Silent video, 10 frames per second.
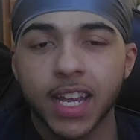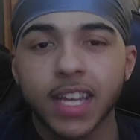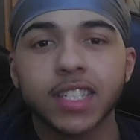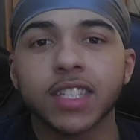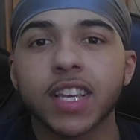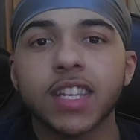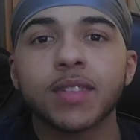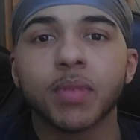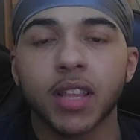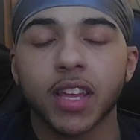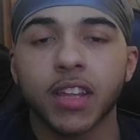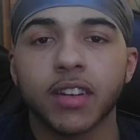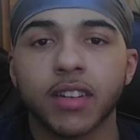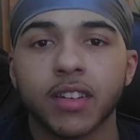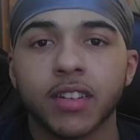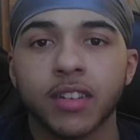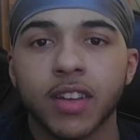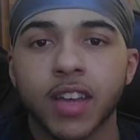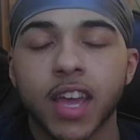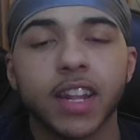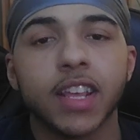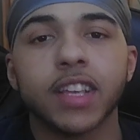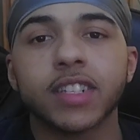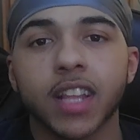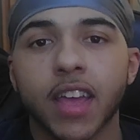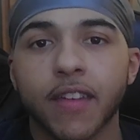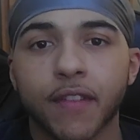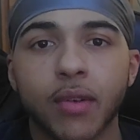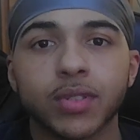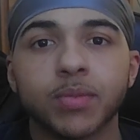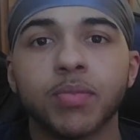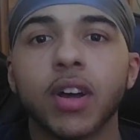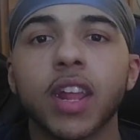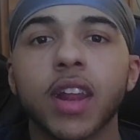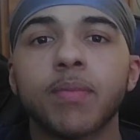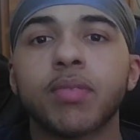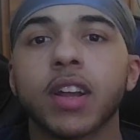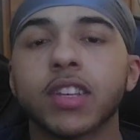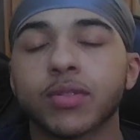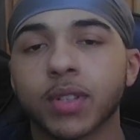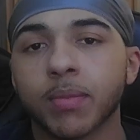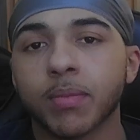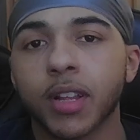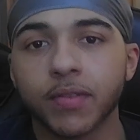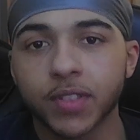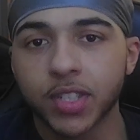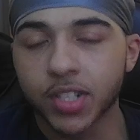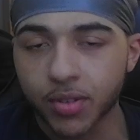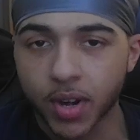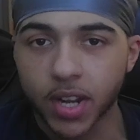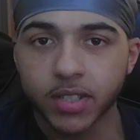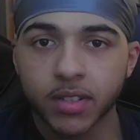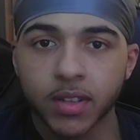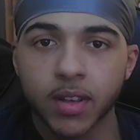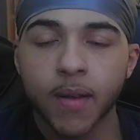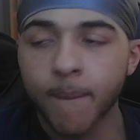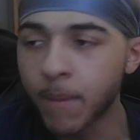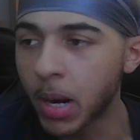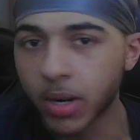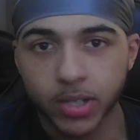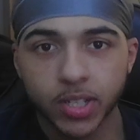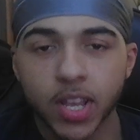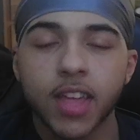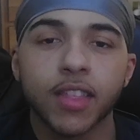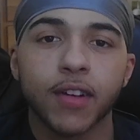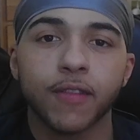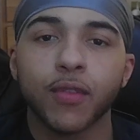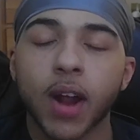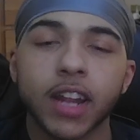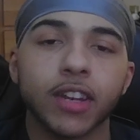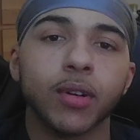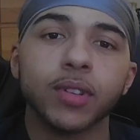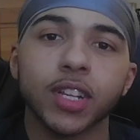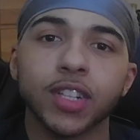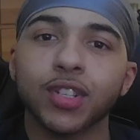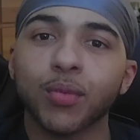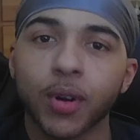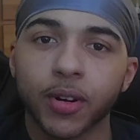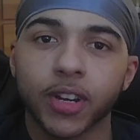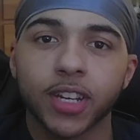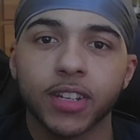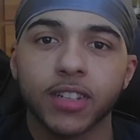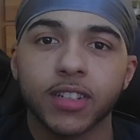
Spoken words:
This is his plan and his life. I was bought at a price with the blood of Jesus Christ. Bars. Therefore, I don't need to worry.